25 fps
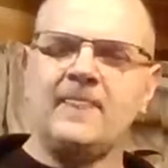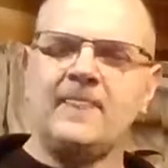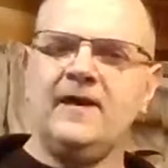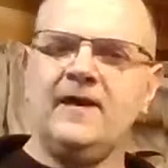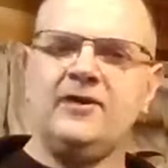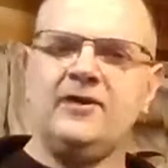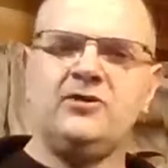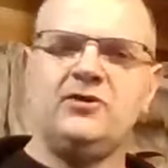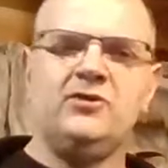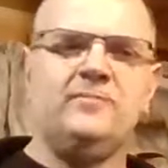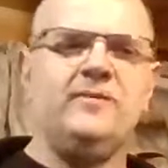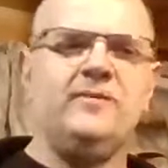
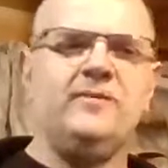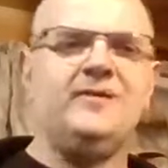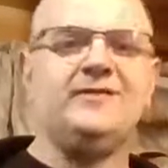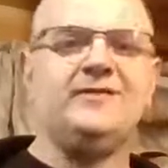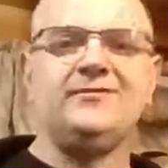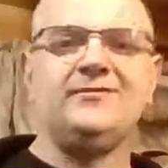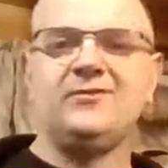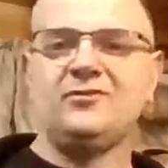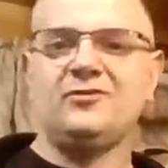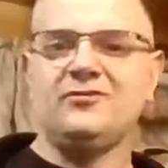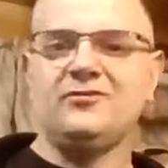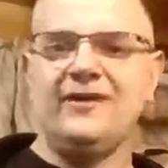it could be
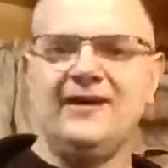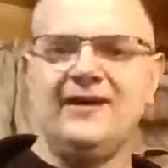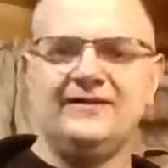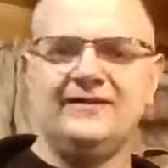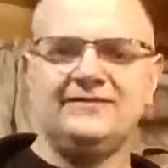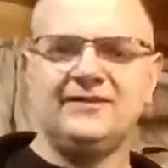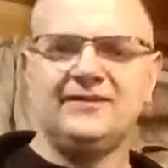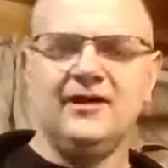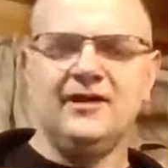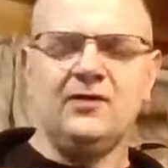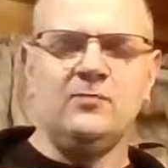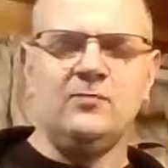that the
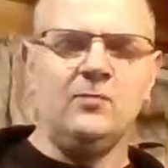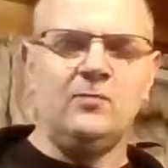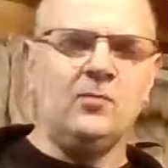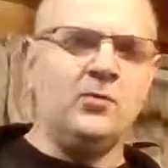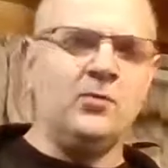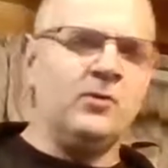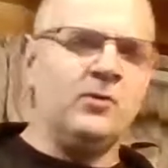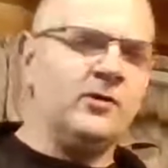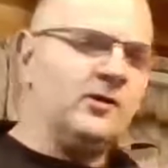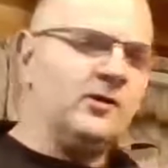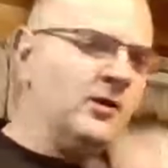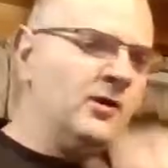crank's getting
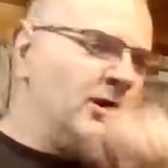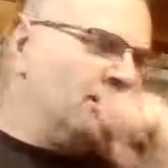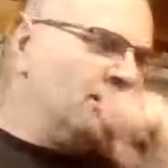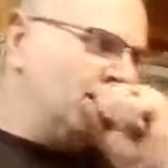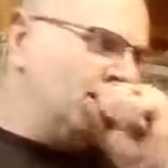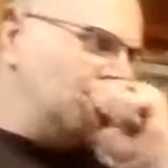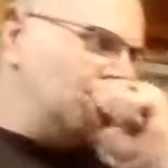worn,